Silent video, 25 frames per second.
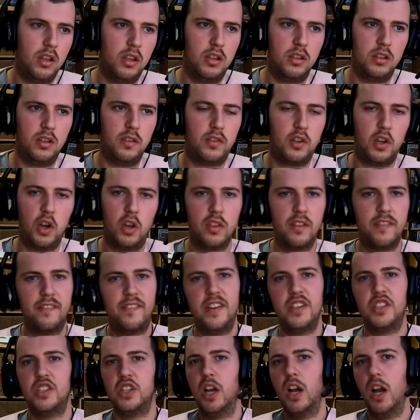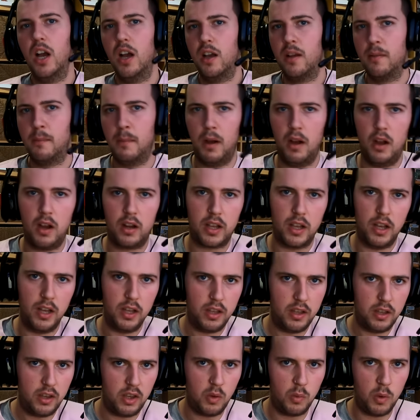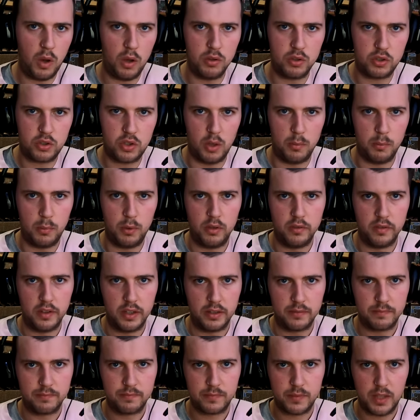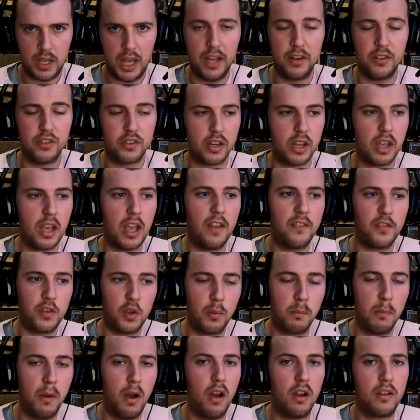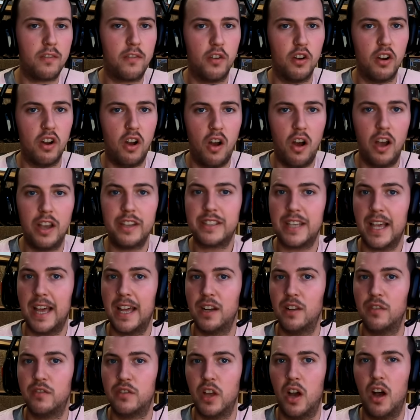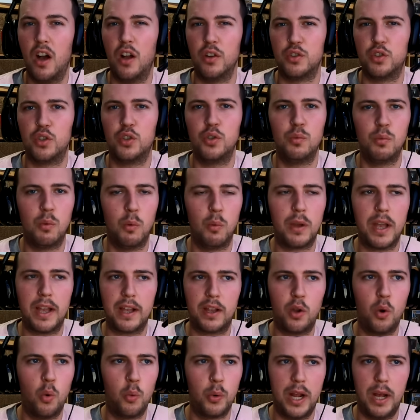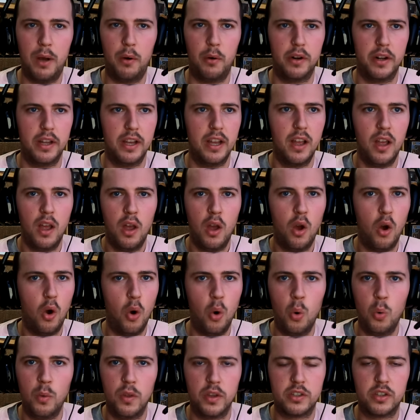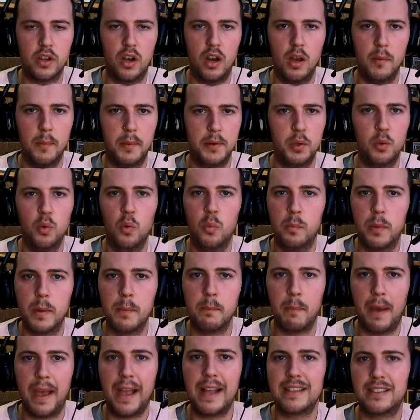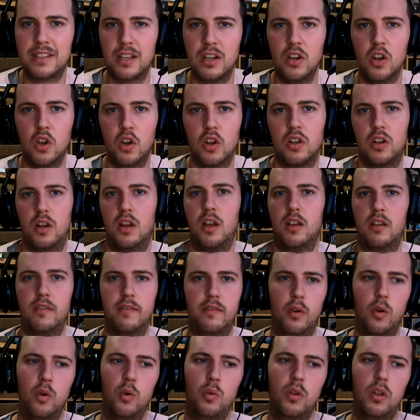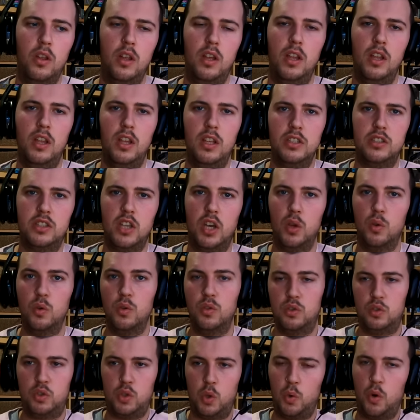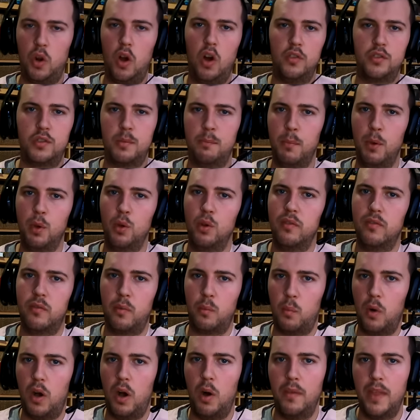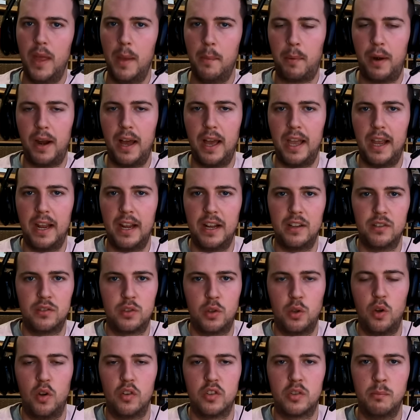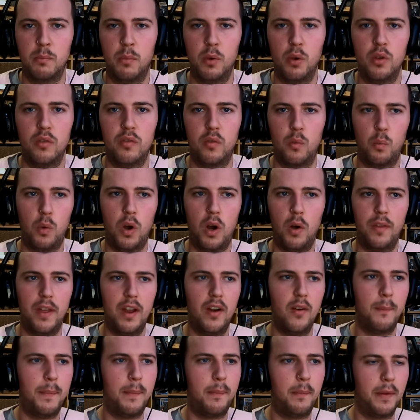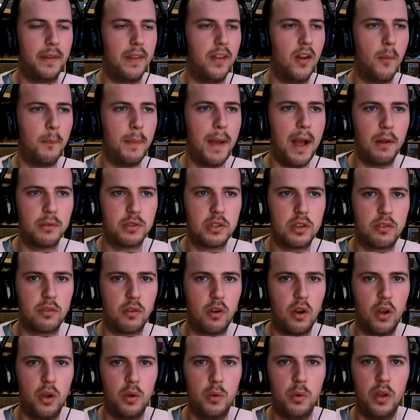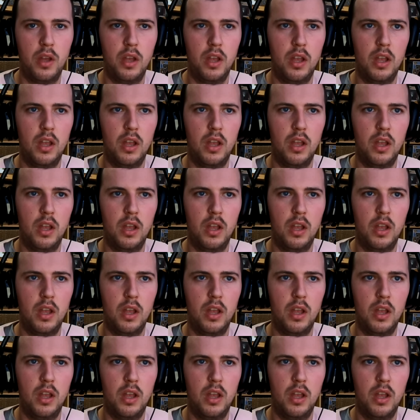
You've got the fidgeter marker who won't stop moving. And if you mark for a high standard of darts, you will get called out on it all the time and you will be made to look like a fool. So do not move while they're playing. Do not move while they're when they're about to throw.